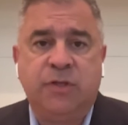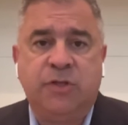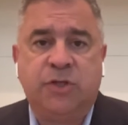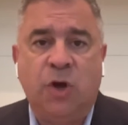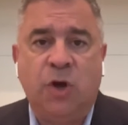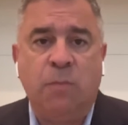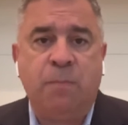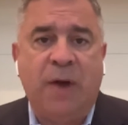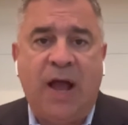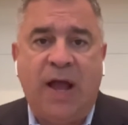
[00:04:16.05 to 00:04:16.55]

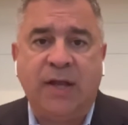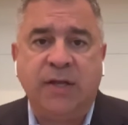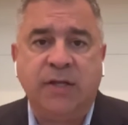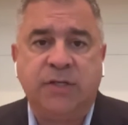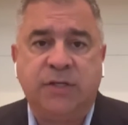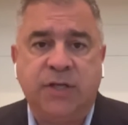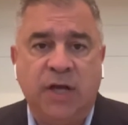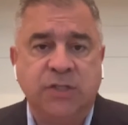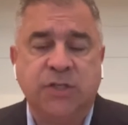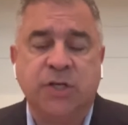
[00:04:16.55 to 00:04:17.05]
Joe
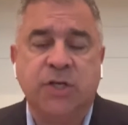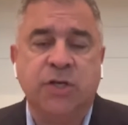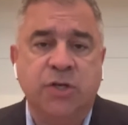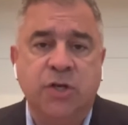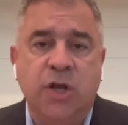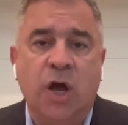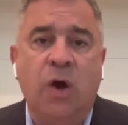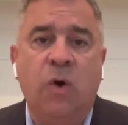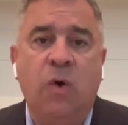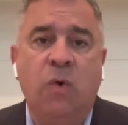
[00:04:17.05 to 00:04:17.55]
Biden doesn't
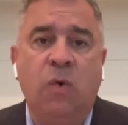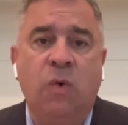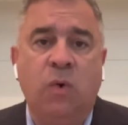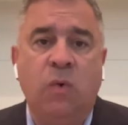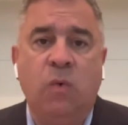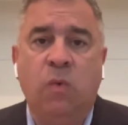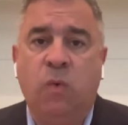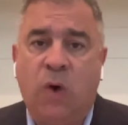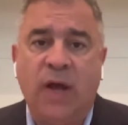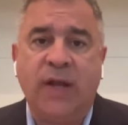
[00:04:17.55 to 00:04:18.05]
know
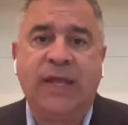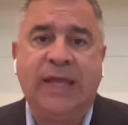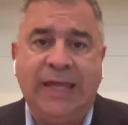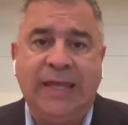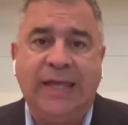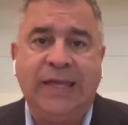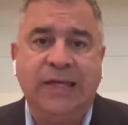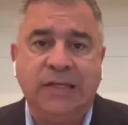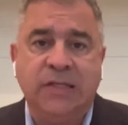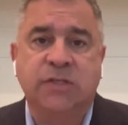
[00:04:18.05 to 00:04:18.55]
what
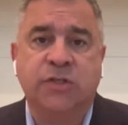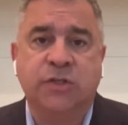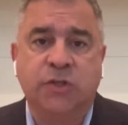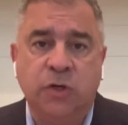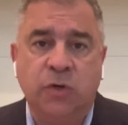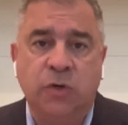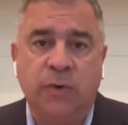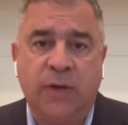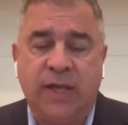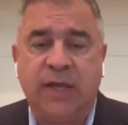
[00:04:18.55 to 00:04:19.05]
he is
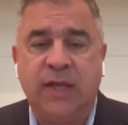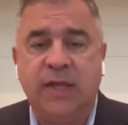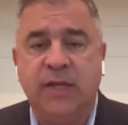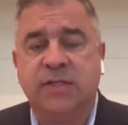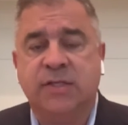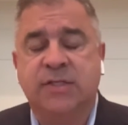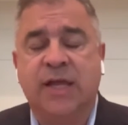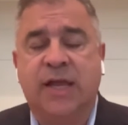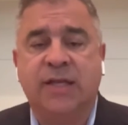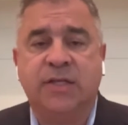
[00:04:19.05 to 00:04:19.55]
doing. He
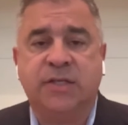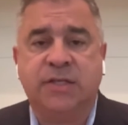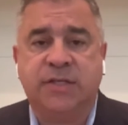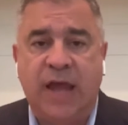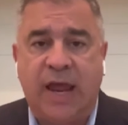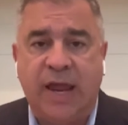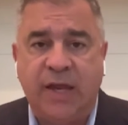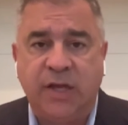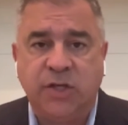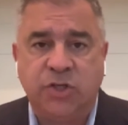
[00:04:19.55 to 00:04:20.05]
is a
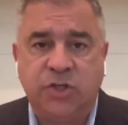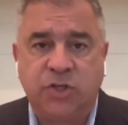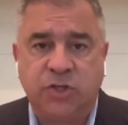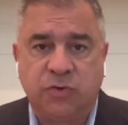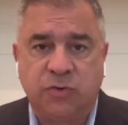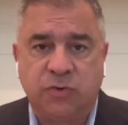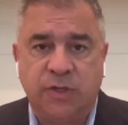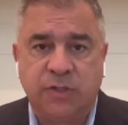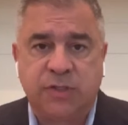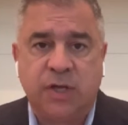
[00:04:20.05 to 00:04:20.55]

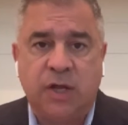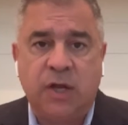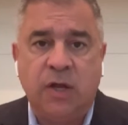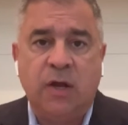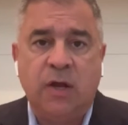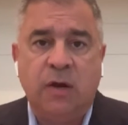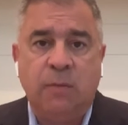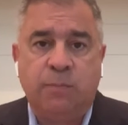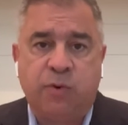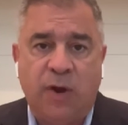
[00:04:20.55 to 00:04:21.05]
dangerous
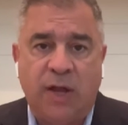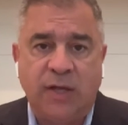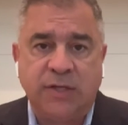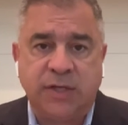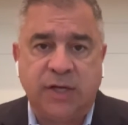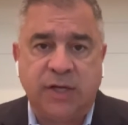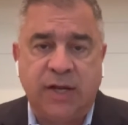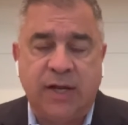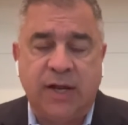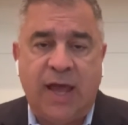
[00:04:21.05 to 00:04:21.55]

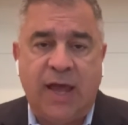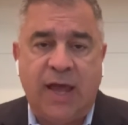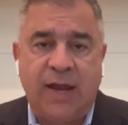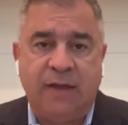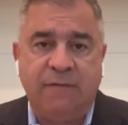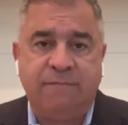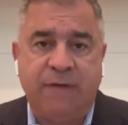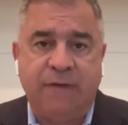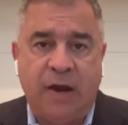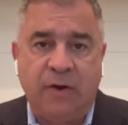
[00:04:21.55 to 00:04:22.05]
president at
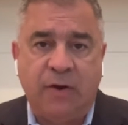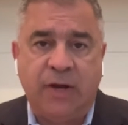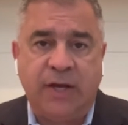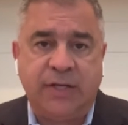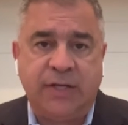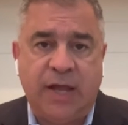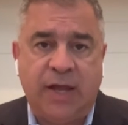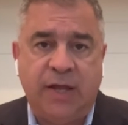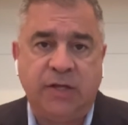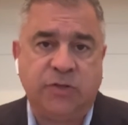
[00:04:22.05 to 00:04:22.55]
a very
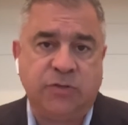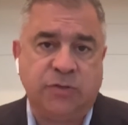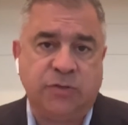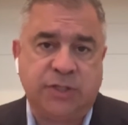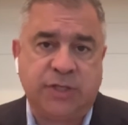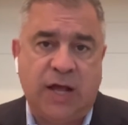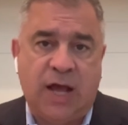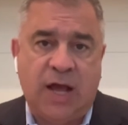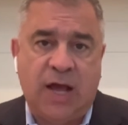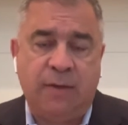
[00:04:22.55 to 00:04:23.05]

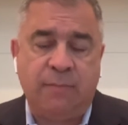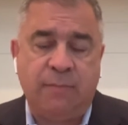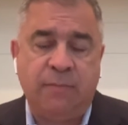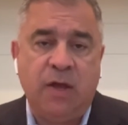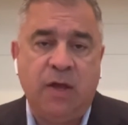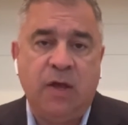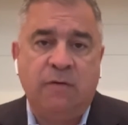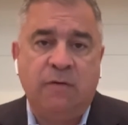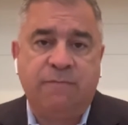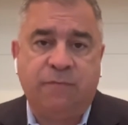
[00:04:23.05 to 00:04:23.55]
dangerous time
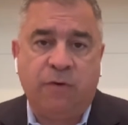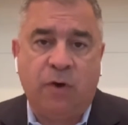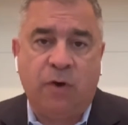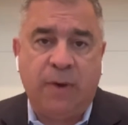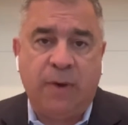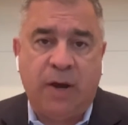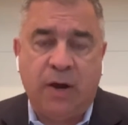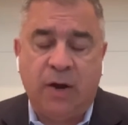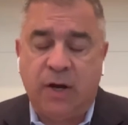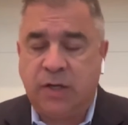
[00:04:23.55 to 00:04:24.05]
for
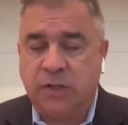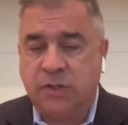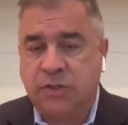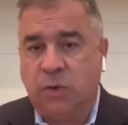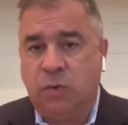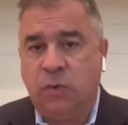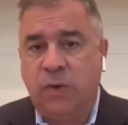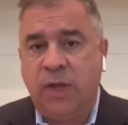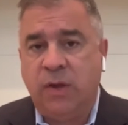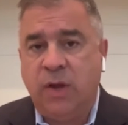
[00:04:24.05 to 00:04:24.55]
America.
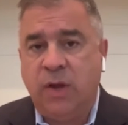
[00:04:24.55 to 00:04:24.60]
So